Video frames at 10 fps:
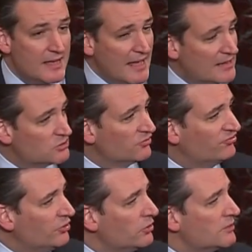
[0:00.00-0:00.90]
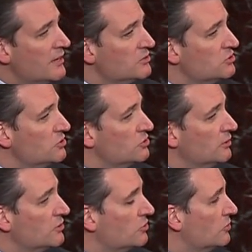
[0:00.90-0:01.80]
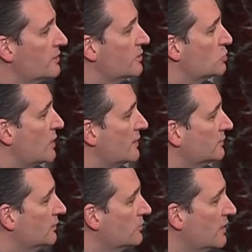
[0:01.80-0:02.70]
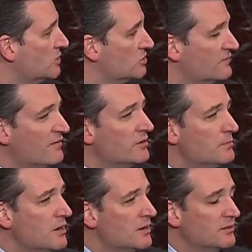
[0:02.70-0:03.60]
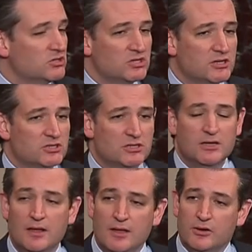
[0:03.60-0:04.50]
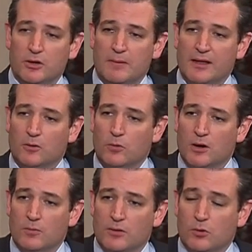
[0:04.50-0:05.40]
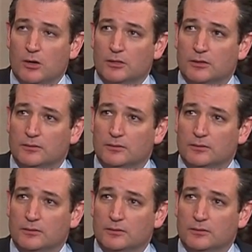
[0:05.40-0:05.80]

has the full constitutional authority to track the location of every American citizen, no matter where we walk.